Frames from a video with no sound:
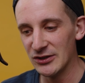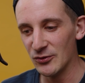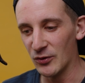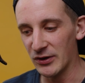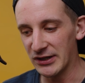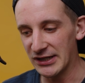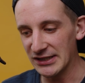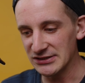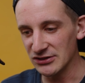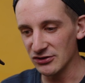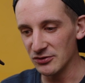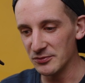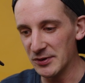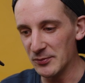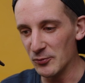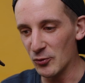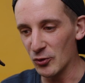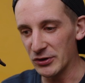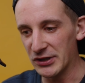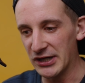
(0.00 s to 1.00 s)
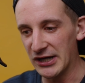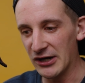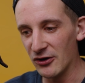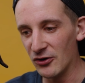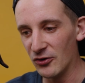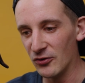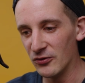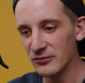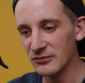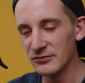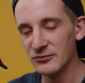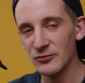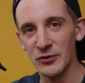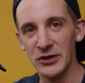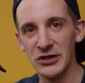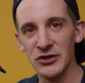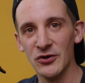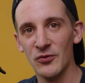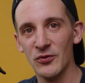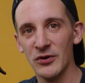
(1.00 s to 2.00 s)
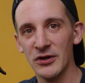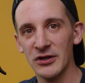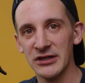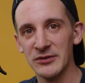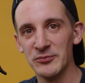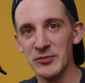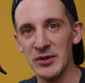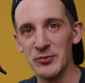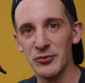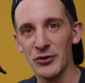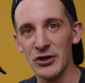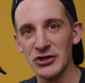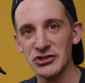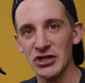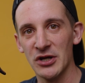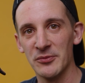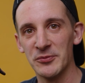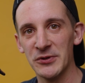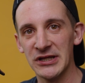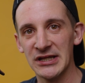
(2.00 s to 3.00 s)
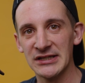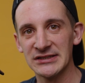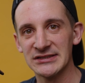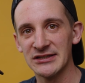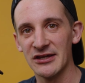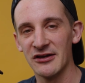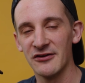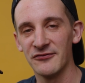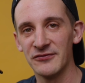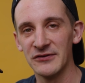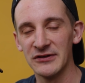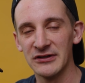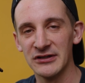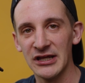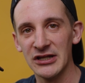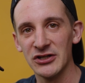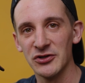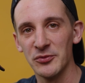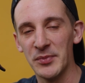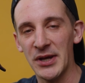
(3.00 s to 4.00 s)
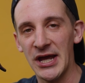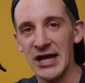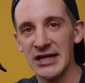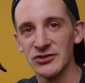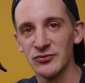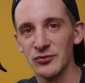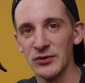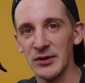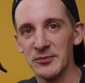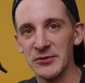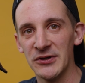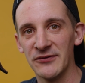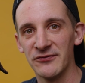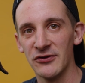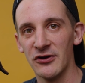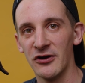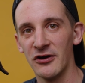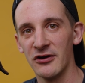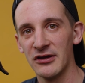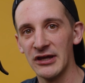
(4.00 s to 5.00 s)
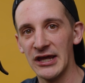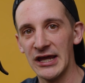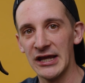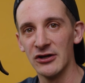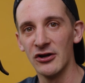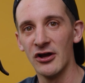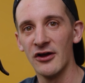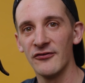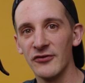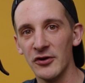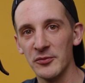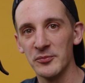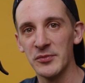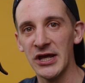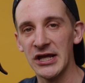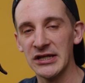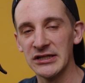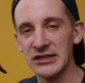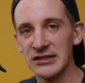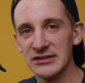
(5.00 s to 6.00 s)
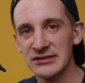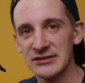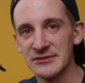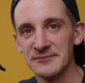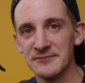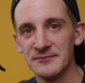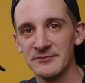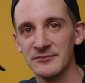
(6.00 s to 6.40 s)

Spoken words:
where it gets a little bit more narrow, where you don't want to be brushing up against stuff and getting your bags ripped if they're hanging off on panniers.